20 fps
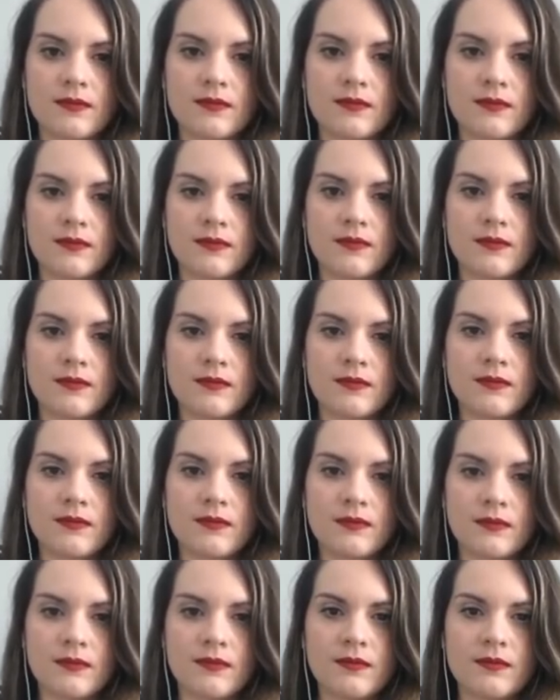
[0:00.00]

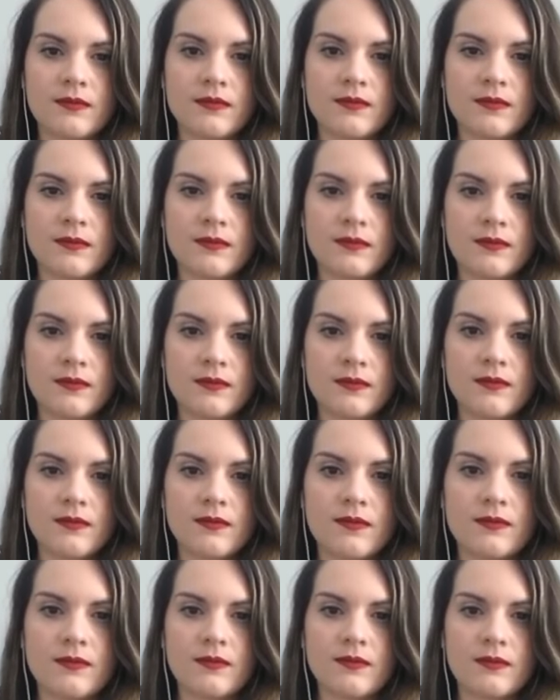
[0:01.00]

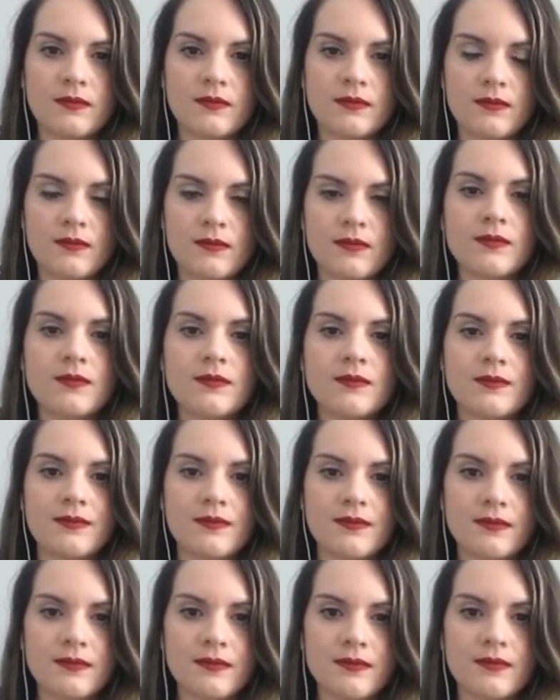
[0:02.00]

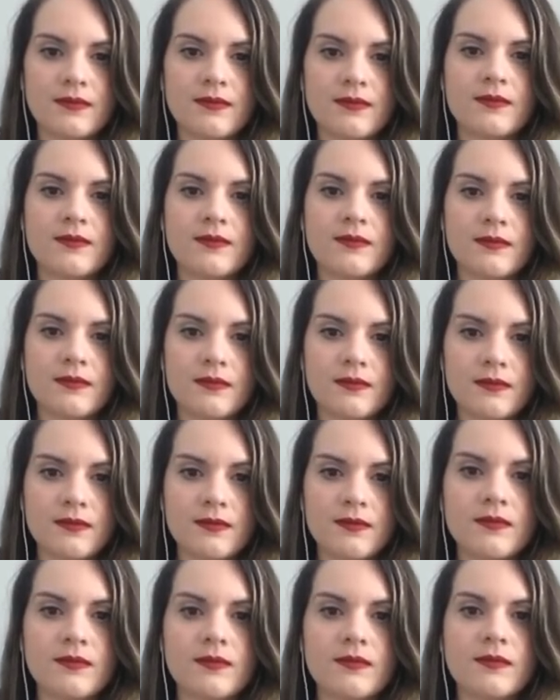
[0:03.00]

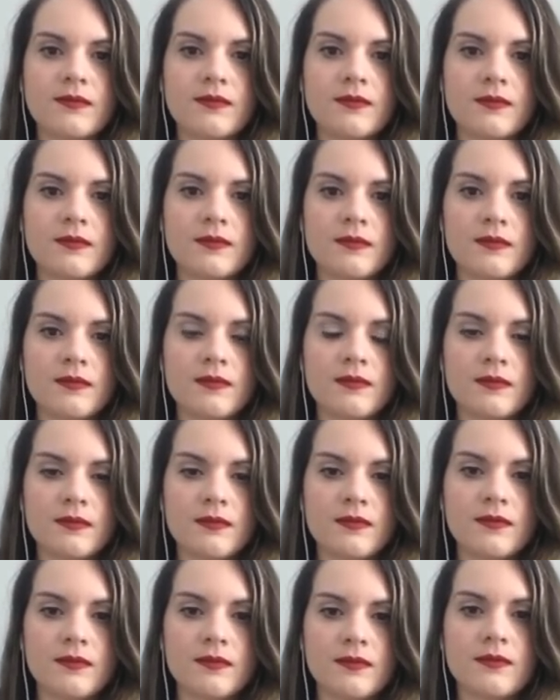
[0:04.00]

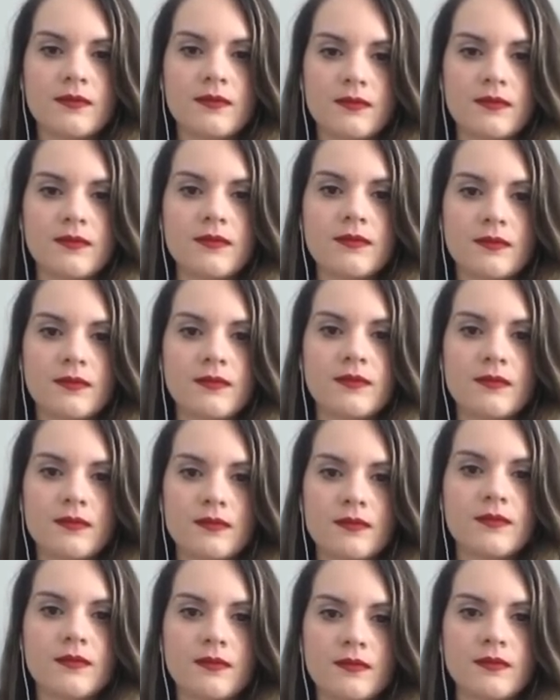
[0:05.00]

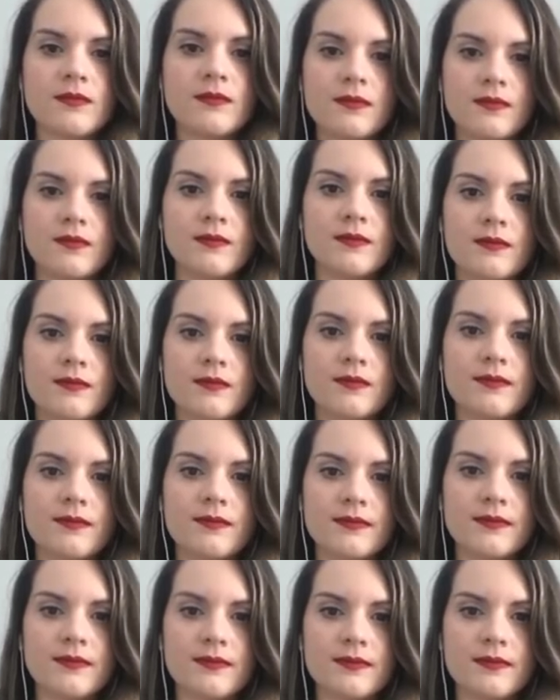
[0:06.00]
[no speech]